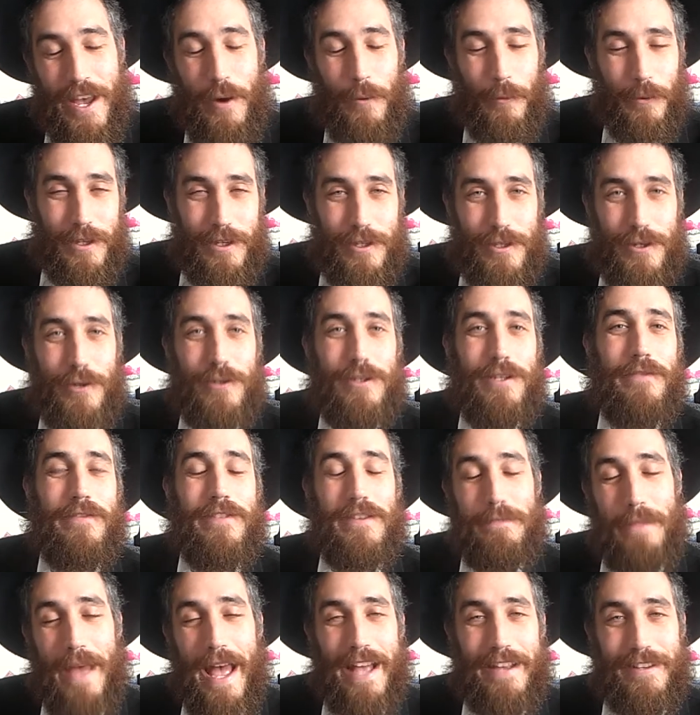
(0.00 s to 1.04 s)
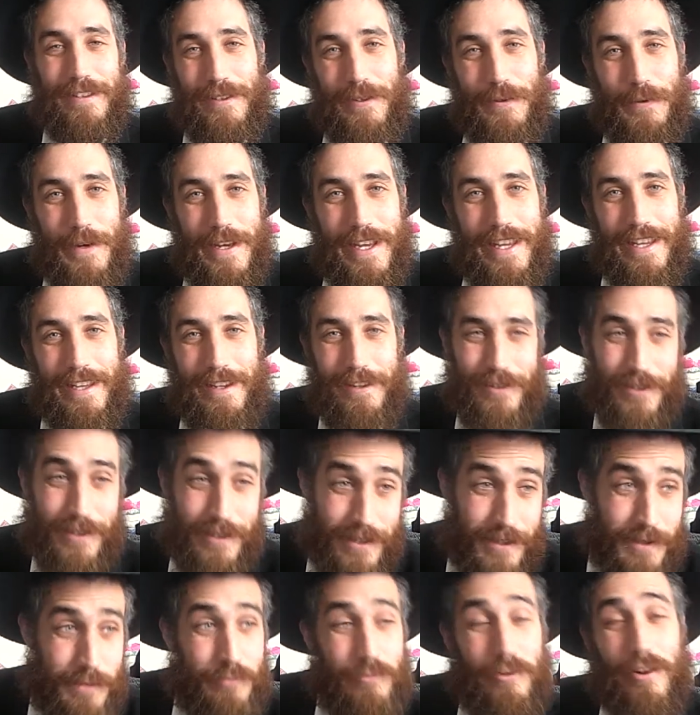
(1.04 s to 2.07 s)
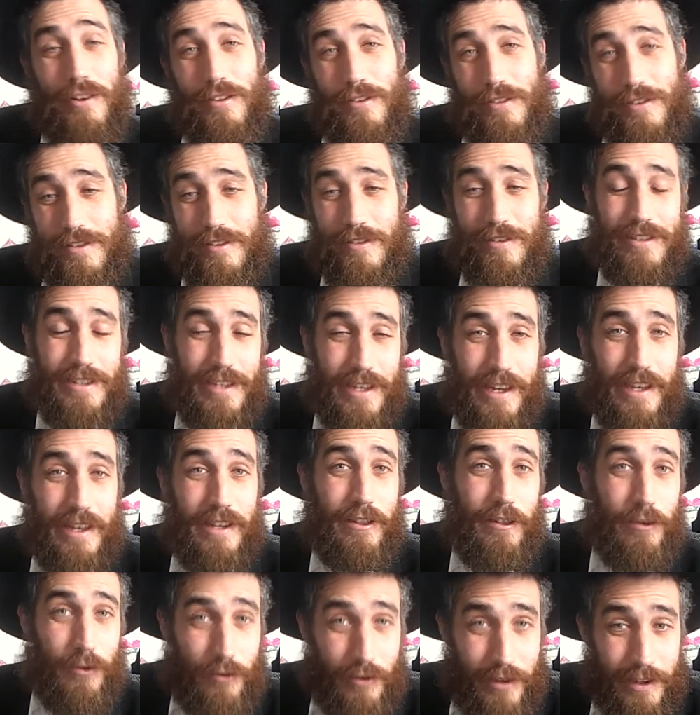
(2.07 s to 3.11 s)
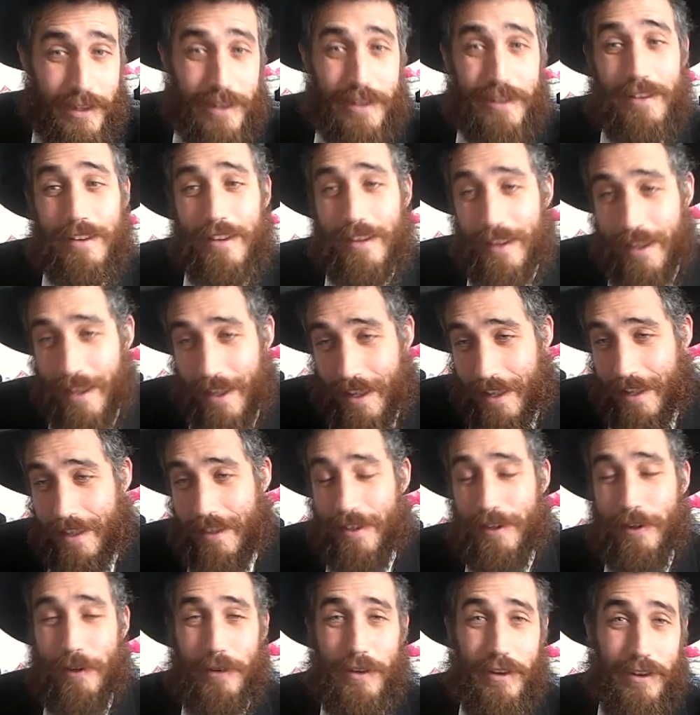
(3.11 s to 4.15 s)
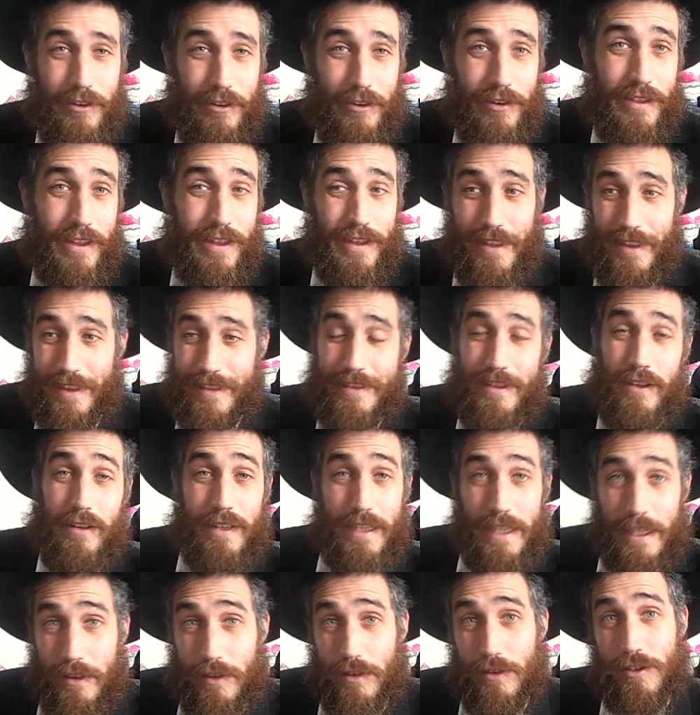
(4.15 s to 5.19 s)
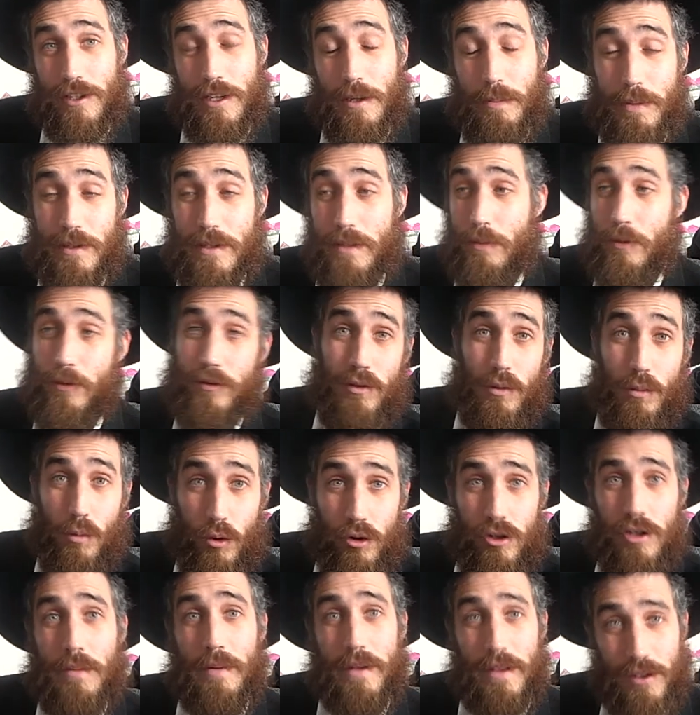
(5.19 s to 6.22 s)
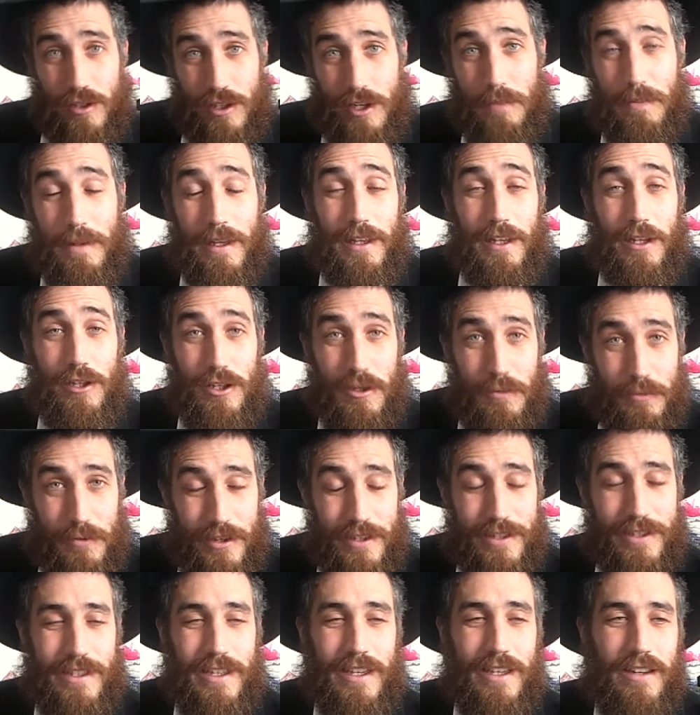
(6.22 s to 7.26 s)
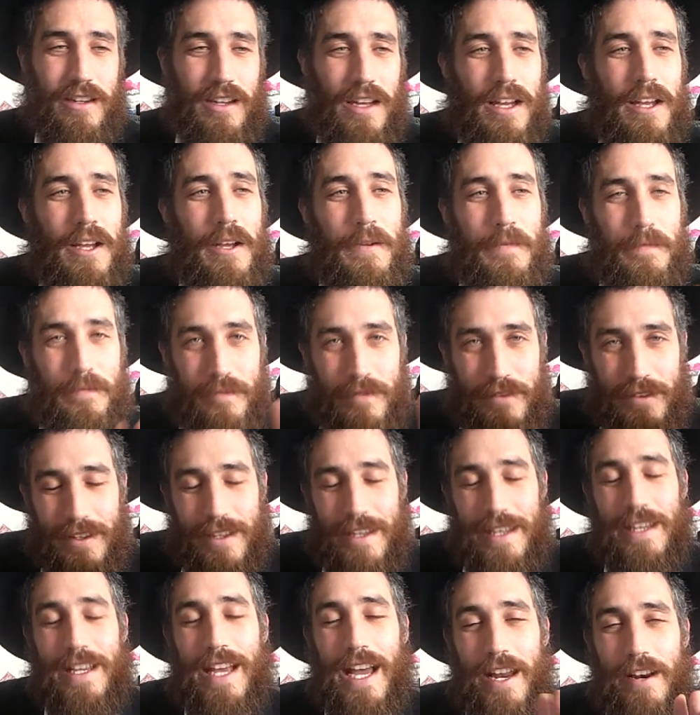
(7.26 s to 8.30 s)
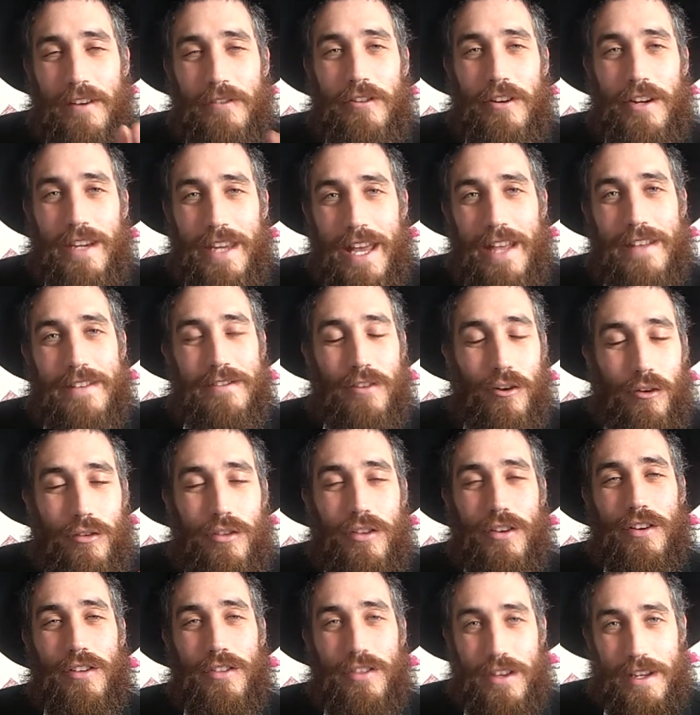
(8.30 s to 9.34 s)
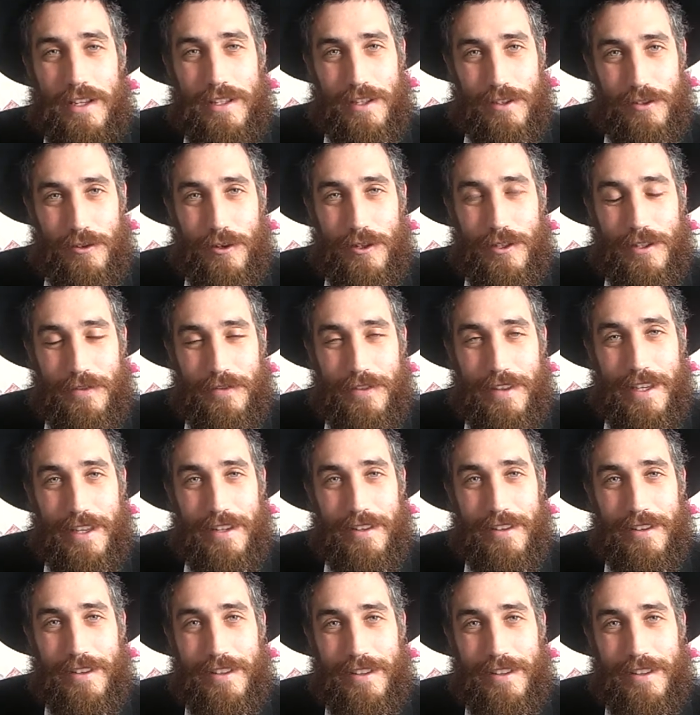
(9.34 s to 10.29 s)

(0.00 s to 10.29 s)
When Joseph has passed away, and it's just his brothers, and they're sitting and learning, and they still eat the sheep as opposed to worshiping the sheep like the Egyptians did, he kind of forgets all the good things that Joseph did.